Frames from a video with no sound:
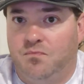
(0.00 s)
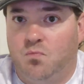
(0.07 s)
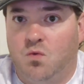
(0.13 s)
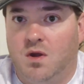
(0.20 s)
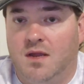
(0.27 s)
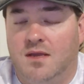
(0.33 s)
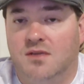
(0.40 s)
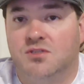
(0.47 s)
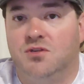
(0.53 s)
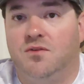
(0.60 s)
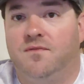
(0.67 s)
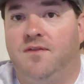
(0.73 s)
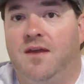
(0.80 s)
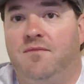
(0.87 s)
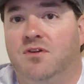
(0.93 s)
one of his
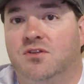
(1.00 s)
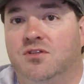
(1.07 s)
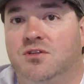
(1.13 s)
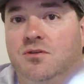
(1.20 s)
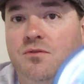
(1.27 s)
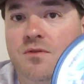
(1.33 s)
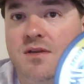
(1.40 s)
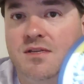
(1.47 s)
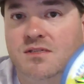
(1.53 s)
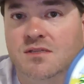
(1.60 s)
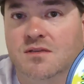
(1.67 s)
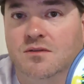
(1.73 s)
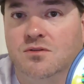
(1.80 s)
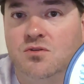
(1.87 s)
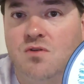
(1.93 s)
new favorites too,
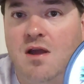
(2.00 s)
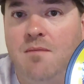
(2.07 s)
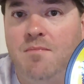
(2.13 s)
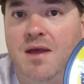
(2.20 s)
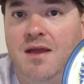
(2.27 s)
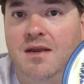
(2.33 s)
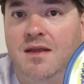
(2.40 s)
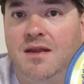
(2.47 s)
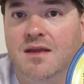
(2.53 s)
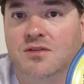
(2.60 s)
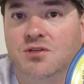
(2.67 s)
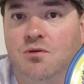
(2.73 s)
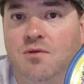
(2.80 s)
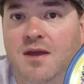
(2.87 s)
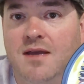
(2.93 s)
is the Trout
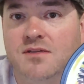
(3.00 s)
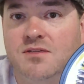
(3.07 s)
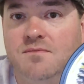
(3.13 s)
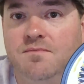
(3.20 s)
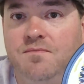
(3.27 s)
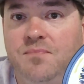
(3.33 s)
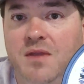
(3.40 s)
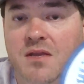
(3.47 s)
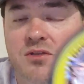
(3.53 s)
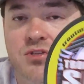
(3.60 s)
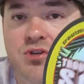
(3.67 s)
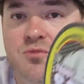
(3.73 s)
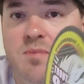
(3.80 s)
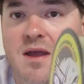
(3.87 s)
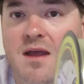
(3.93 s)
Magnet SOS in
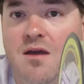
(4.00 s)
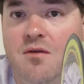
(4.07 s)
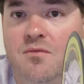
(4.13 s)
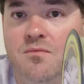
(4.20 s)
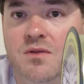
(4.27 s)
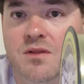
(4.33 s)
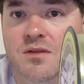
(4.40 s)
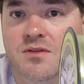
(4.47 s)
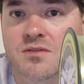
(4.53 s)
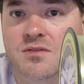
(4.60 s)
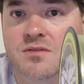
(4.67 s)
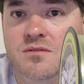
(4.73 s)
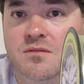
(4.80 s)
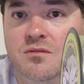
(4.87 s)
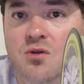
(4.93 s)
2 pound with
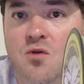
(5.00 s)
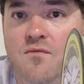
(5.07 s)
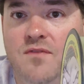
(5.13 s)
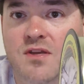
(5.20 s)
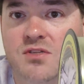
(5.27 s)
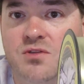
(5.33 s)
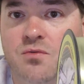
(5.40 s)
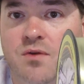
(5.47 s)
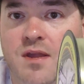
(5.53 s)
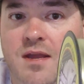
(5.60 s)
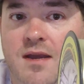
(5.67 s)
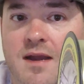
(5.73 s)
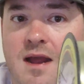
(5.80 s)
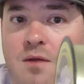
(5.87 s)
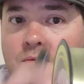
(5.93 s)
this low vis
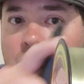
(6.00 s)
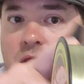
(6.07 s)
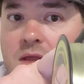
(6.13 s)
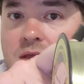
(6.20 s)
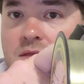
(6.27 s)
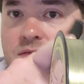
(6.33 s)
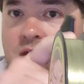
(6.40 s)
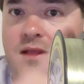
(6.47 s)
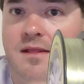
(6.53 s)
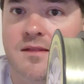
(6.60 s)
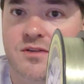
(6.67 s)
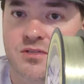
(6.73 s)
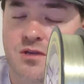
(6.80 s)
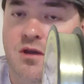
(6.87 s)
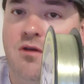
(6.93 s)
green. And I really think
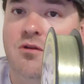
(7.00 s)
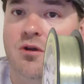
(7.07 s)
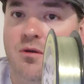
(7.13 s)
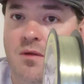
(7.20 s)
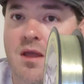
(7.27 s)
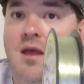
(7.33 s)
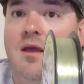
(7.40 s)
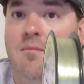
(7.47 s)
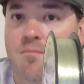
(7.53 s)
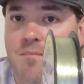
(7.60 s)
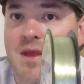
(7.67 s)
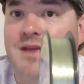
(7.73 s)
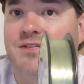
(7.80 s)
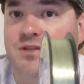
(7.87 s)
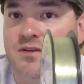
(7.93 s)
this color
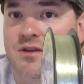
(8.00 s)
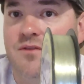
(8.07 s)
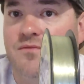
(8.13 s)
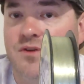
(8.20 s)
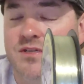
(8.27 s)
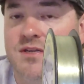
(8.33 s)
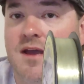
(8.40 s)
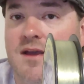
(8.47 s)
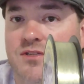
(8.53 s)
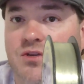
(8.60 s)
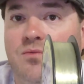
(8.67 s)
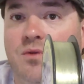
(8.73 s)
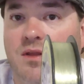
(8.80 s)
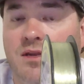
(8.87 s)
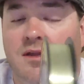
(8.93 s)
makes a difference, guys.
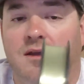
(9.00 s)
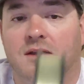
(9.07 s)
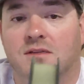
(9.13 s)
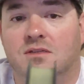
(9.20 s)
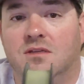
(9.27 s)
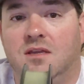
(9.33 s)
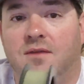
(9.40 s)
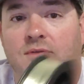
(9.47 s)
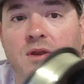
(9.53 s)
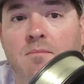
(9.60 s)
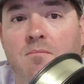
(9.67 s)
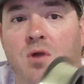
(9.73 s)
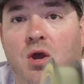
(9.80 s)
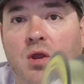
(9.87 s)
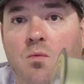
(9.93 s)
It really does. Even
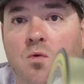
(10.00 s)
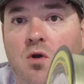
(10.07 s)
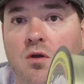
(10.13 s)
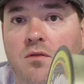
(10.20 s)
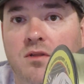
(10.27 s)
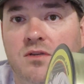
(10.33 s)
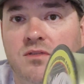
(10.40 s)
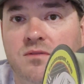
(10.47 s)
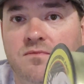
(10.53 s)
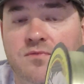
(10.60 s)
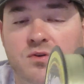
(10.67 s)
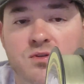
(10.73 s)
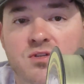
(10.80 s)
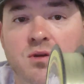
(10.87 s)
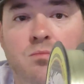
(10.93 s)
in muddy water, this,
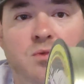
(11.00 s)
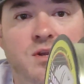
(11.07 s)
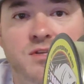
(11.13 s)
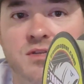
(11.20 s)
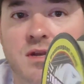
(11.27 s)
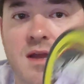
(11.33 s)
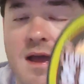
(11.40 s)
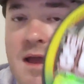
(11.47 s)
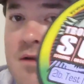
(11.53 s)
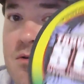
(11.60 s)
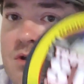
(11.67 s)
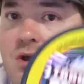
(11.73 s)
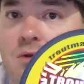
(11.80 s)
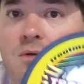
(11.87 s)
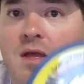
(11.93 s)
for some reason, I
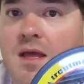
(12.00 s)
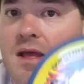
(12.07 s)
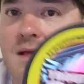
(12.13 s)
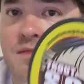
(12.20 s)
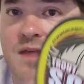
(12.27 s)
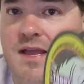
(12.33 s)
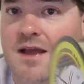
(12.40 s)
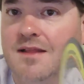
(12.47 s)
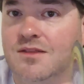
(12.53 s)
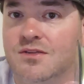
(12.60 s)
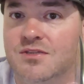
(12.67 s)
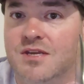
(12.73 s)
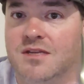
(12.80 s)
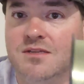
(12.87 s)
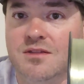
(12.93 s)
don't know, they got
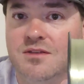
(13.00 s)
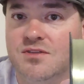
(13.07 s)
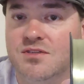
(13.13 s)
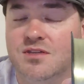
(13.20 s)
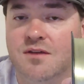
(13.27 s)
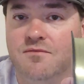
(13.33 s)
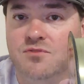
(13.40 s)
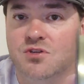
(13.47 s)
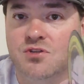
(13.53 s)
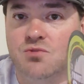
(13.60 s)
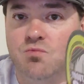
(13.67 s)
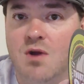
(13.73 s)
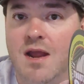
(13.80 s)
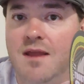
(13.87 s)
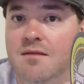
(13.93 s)
the tint of this stuff
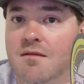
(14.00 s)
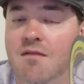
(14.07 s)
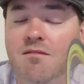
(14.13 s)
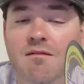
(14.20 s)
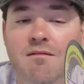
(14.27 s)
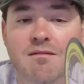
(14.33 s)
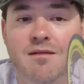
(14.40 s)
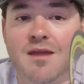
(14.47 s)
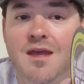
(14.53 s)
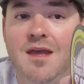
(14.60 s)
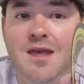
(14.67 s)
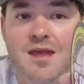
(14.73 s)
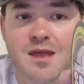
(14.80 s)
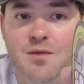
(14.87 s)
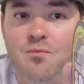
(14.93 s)
just right.
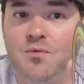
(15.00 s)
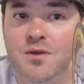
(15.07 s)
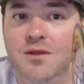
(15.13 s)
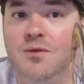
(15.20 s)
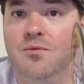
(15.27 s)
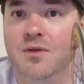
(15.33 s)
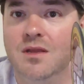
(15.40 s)
It really,